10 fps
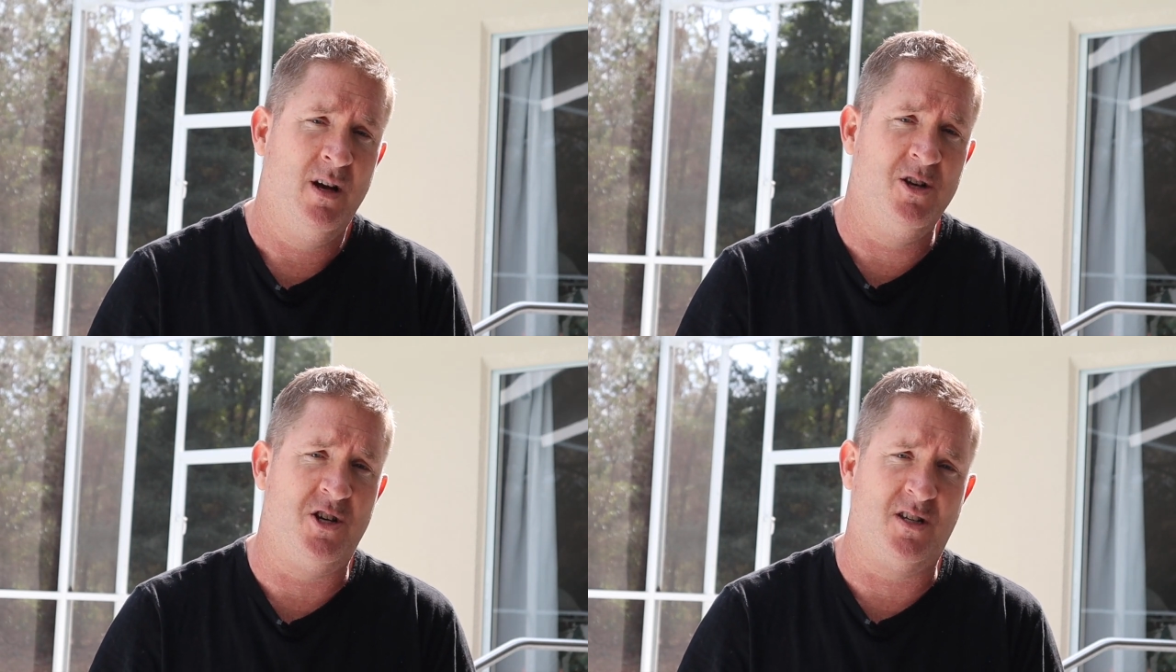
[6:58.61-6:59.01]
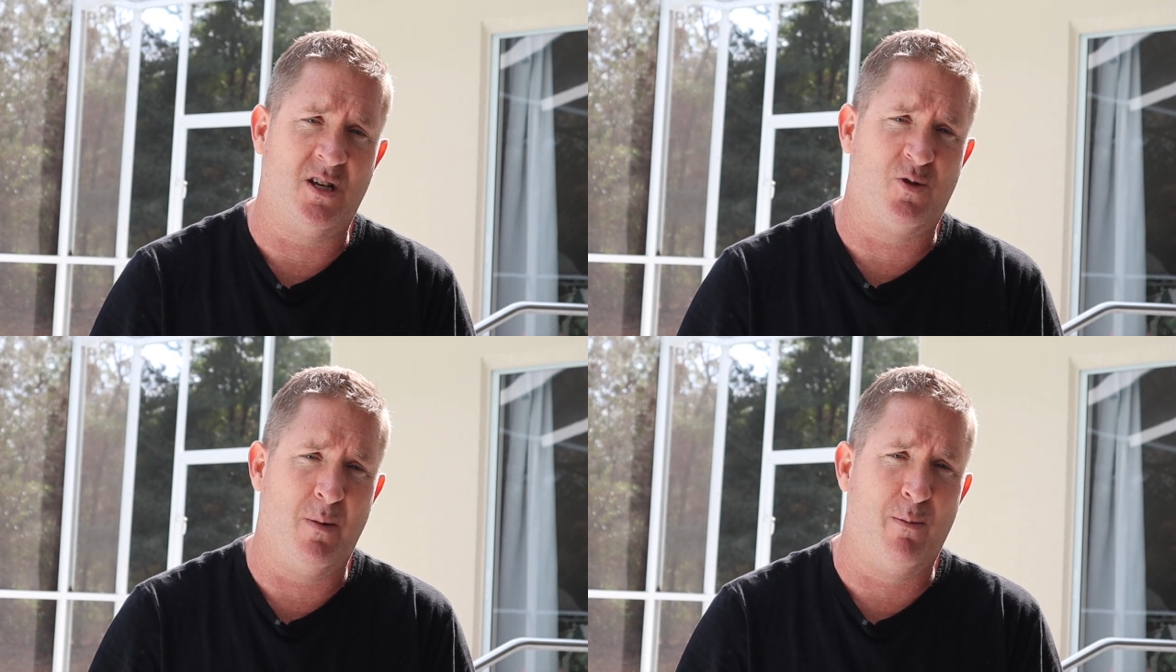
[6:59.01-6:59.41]
And she
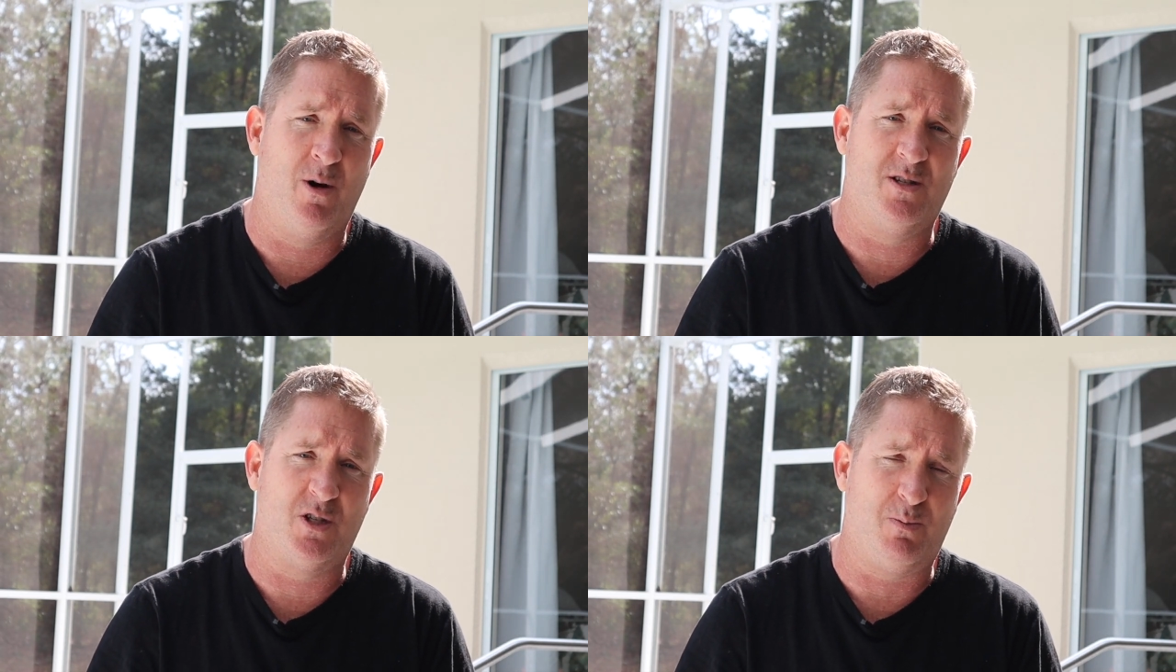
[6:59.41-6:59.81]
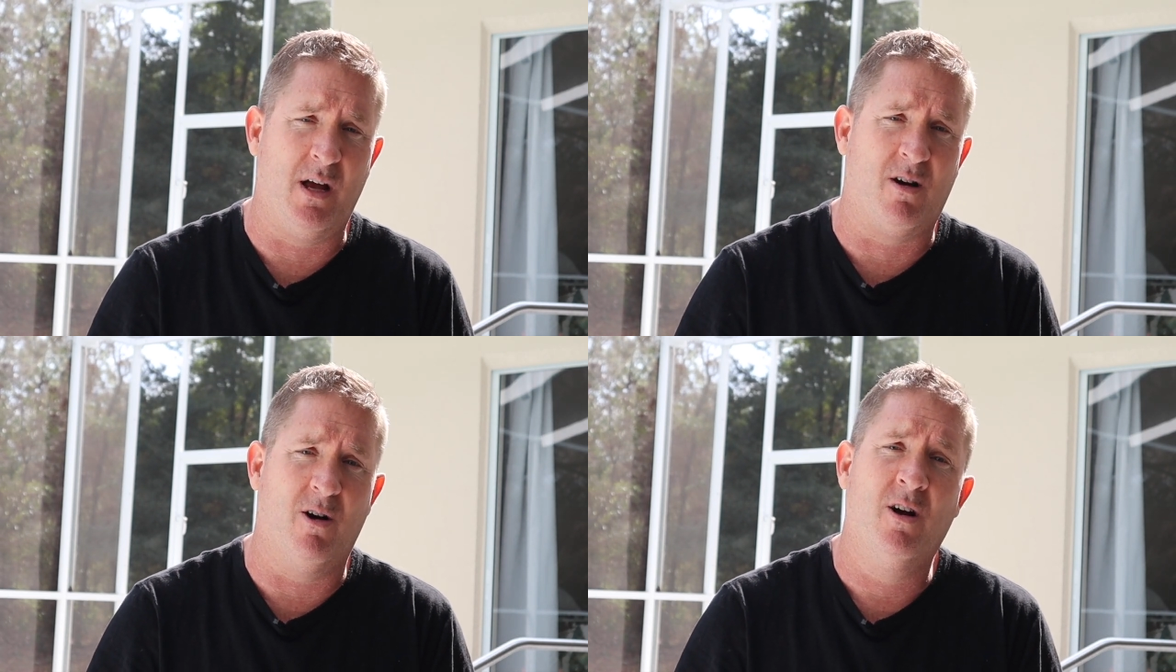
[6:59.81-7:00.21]
says, remember as a
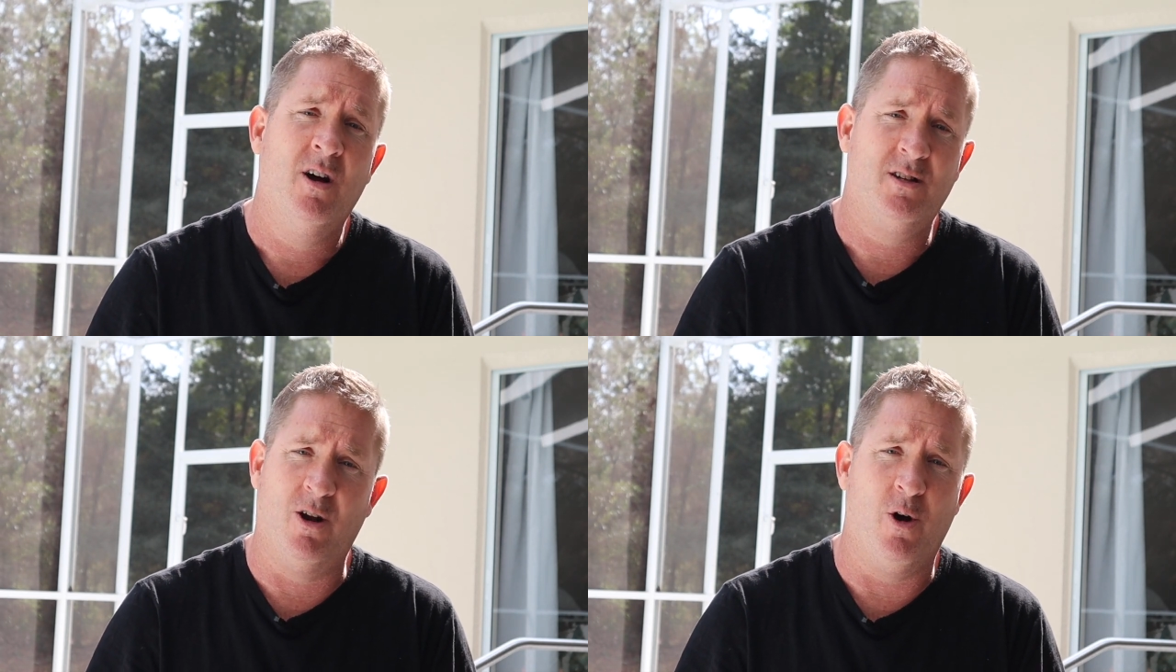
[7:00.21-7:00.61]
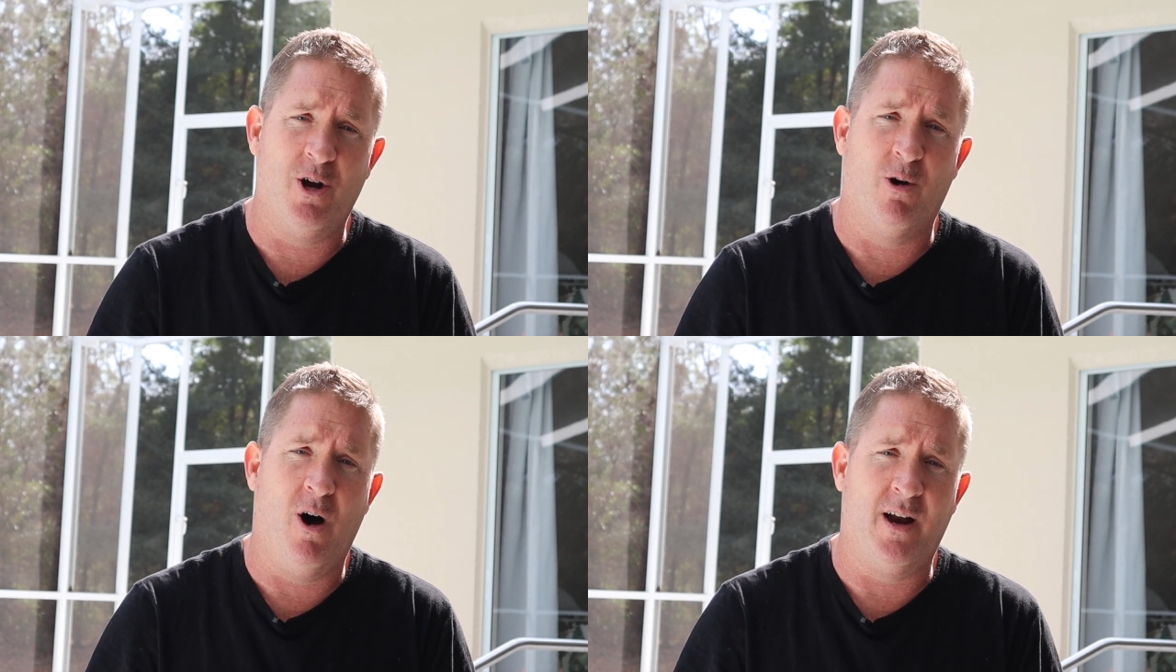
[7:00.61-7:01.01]
speaker to know
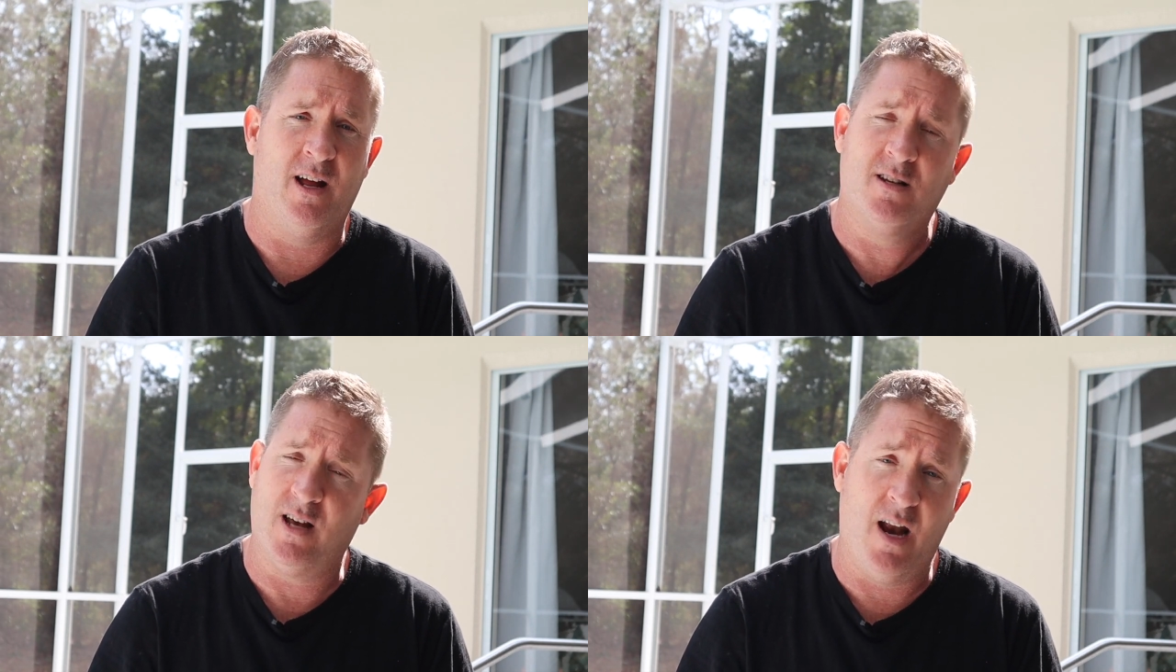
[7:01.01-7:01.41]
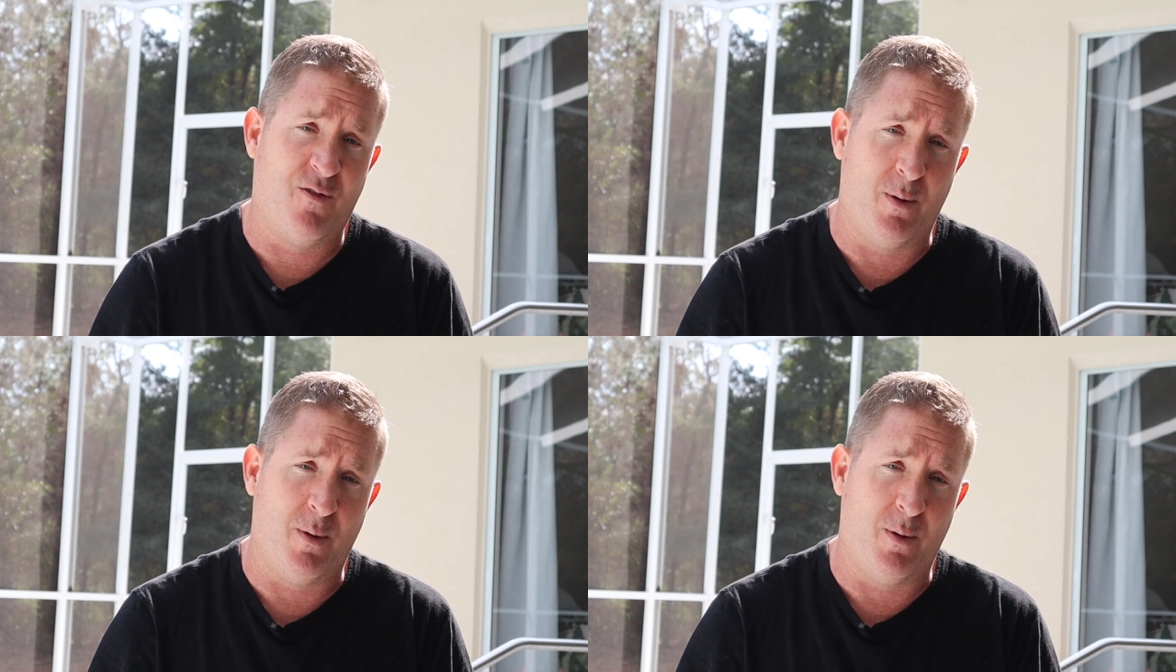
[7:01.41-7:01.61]
your audience. I've never